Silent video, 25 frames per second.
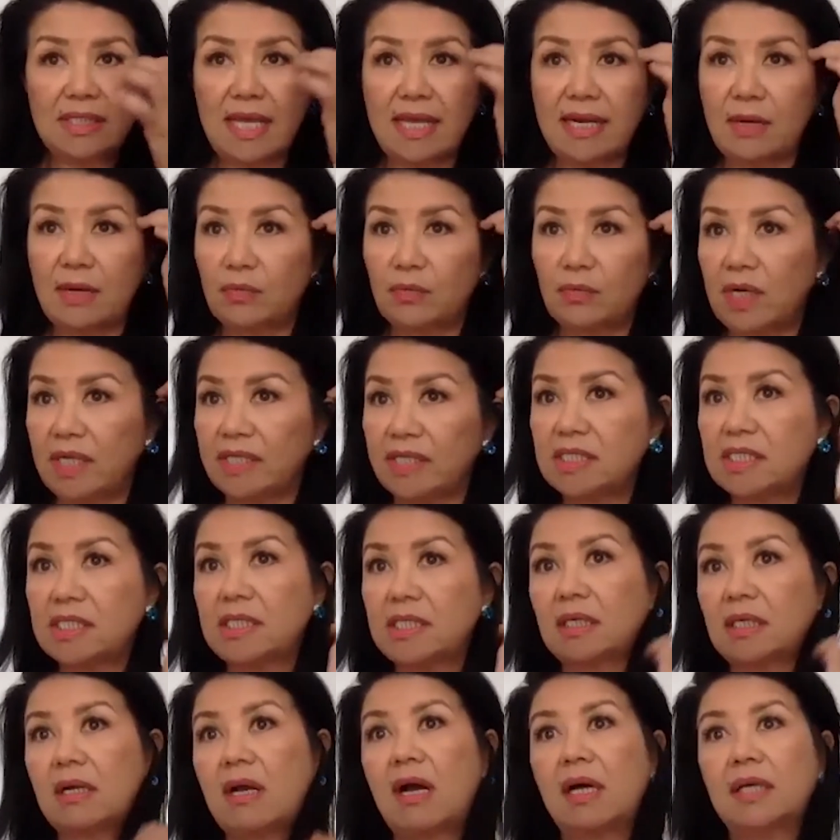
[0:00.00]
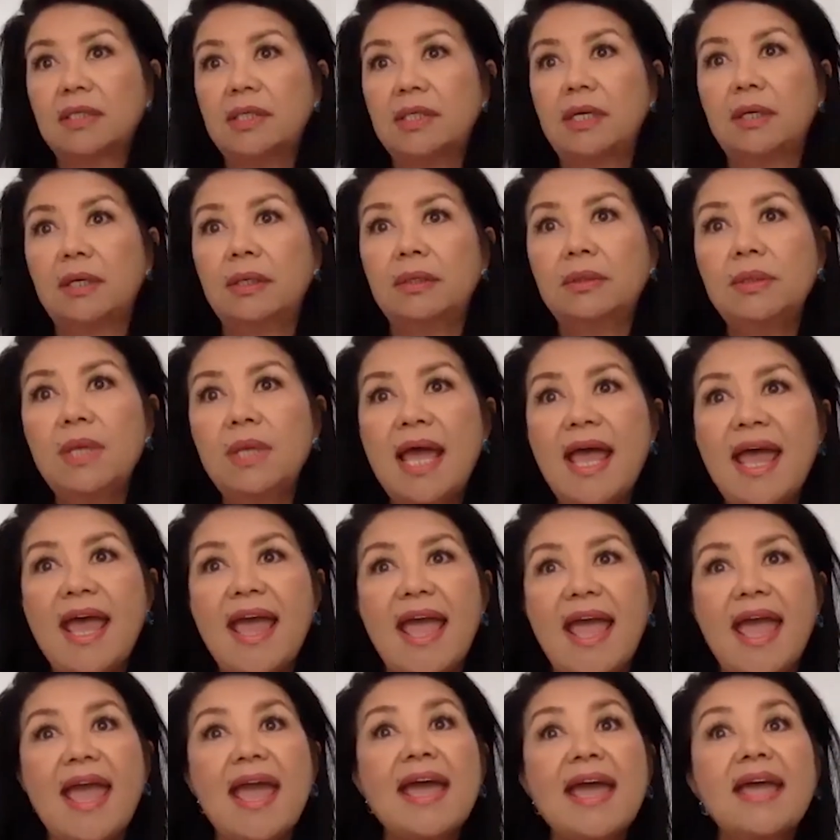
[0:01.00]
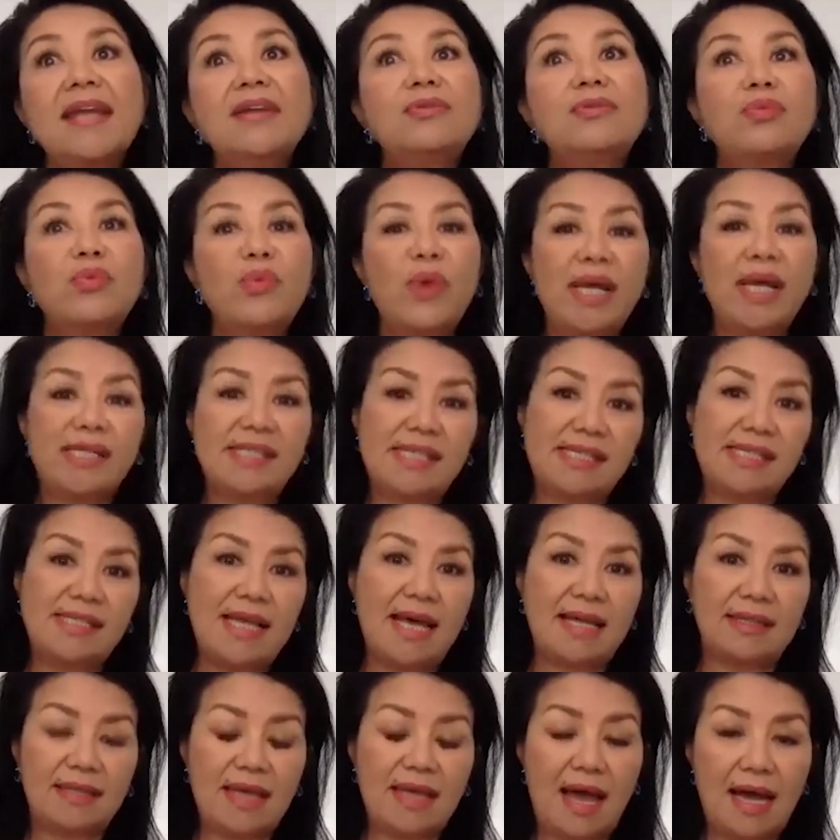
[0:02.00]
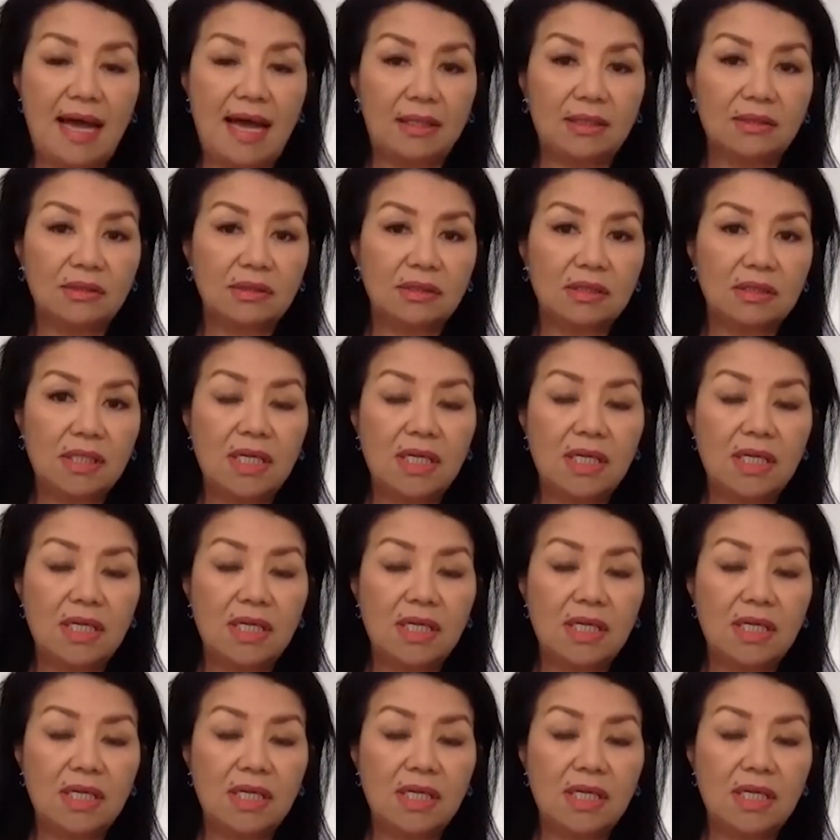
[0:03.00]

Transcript: and rented a condo and rented that out.